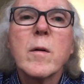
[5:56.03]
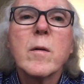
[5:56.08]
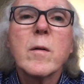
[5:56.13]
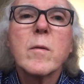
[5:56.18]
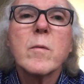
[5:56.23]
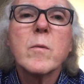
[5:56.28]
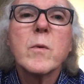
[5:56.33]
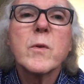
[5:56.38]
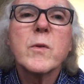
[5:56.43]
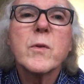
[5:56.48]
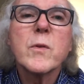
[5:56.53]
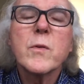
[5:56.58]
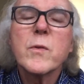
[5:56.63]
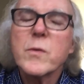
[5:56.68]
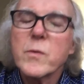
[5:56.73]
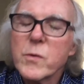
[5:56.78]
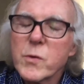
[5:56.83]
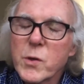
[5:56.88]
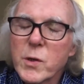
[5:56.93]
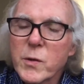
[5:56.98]
which is
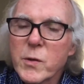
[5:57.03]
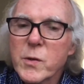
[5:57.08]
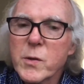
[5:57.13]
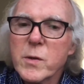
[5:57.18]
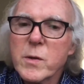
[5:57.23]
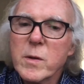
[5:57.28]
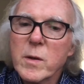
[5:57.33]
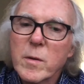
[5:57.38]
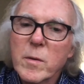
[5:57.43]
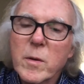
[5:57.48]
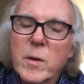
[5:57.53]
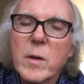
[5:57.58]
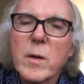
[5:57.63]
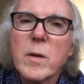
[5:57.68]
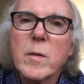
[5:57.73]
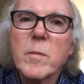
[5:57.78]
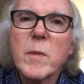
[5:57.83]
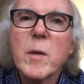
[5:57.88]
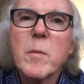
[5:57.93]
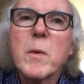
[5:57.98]
just
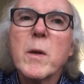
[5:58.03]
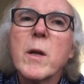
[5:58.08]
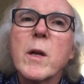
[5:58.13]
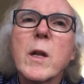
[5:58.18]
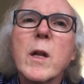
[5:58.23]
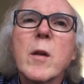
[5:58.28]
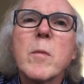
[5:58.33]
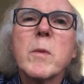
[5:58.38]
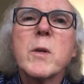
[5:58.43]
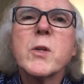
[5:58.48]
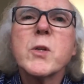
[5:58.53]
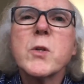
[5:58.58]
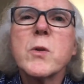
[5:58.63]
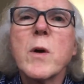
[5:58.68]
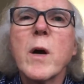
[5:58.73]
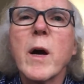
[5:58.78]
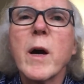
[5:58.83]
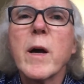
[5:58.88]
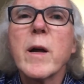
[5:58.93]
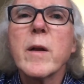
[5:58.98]
maybe a little bit too
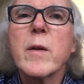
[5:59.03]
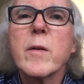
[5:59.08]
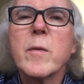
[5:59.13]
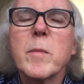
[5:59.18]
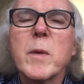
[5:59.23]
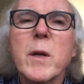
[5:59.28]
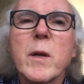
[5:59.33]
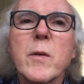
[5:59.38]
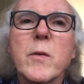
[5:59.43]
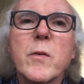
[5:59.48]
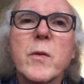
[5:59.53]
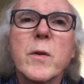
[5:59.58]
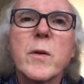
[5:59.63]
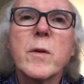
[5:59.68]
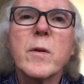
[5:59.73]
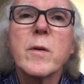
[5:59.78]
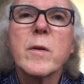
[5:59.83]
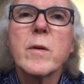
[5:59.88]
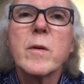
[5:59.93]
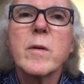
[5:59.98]
high to be
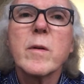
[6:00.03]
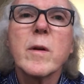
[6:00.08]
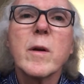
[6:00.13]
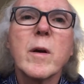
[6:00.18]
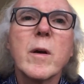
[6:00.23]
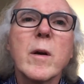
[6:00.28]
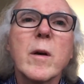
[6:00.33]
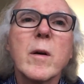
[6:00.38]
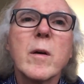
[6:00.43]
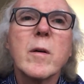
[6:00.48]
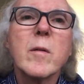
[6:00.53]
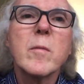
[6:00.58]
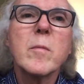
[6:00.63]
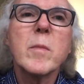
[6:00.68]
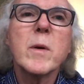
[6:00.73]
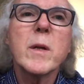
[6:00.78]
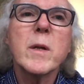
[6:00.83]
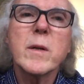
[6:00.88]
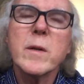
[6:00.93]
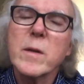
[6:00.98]
considered,
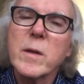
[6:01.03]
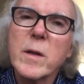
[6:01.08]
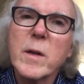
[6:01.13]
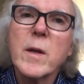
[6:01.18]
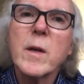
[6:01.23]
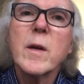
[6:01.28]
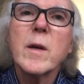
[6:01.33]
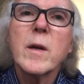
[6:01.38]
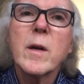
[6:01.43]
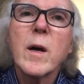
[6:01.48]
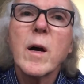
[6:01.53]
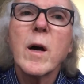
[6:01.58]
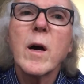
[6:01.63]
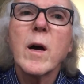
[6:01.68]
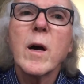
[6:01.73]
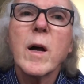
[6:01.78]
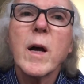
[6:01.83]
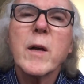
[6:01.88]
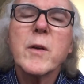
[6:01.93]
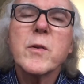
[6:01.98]
but
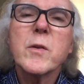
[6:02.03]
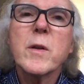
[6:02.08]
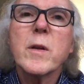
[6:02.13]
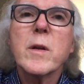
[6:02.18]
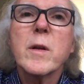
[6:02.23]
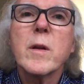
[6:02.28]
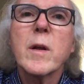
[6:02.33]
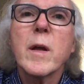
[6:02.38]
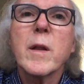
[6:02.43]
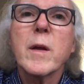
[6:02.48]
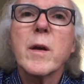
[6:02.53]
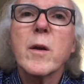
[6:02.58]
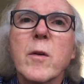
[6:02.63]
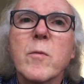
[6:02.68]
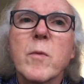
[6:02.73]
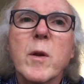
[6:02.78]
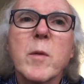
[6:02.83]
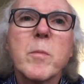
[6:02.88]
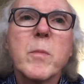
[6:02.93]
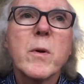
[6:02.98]
actually I think
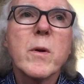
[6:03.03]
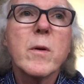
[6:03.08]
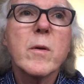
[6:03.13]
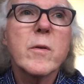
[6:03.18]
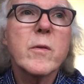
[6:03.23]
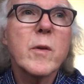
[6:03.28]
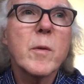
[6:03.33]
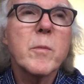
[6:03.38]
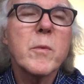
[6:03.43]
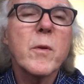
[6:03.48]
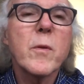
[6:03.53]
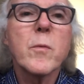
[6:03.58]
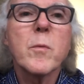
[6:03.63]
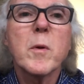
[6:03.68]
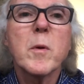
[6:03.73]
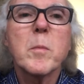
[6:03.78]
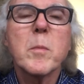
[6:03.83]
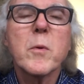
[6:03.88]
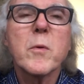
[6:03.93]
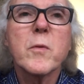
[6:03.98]
Rate Beer it's up to
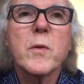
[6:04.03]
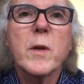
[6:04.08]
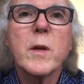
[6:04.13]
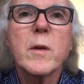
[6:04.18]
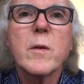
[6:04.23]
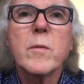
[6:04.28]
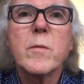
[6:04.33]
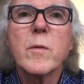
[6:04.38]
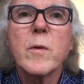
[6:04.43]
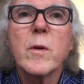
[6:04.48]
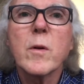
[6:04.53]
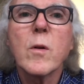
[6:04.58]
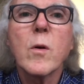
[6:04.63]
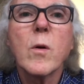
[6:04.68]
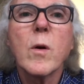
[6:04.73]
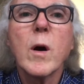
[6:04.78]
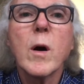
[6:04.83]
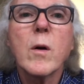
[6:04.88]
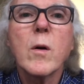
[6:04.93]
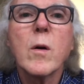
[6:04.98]
3% for
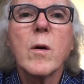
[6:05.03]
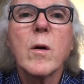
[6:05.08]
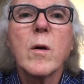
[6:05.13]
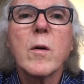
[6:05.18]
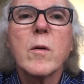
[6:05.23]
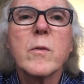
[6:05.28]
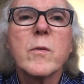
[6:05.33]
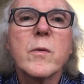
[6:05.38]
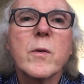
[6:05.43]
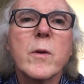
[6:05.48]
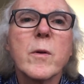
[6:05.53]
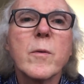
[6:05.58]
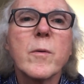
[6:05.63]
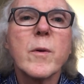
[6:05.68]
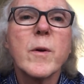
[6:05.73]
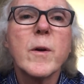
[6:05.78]
low alcohol. So,